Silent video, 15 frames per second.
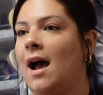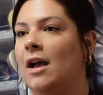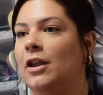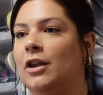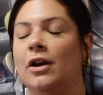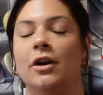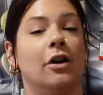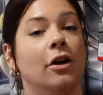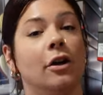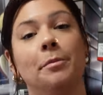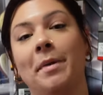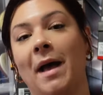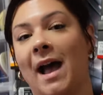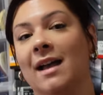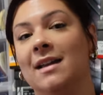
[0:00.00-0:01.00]
Your girl
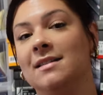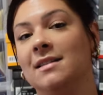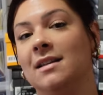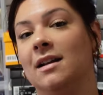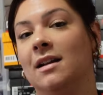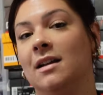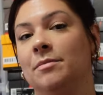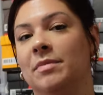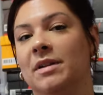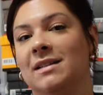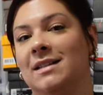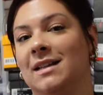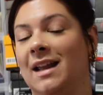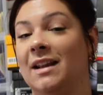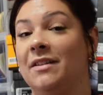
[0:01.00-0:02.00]
passed on them because,
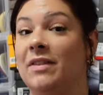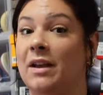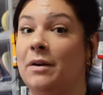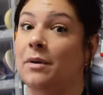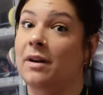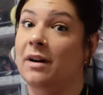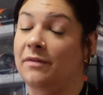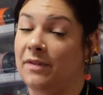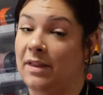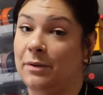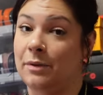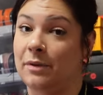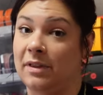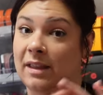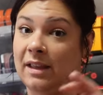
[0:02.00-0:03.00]
again, if they were if they
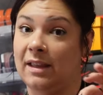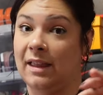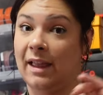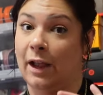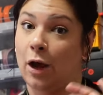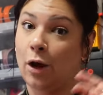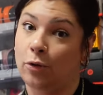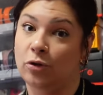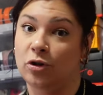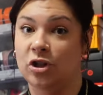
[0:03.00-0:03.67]
were the like O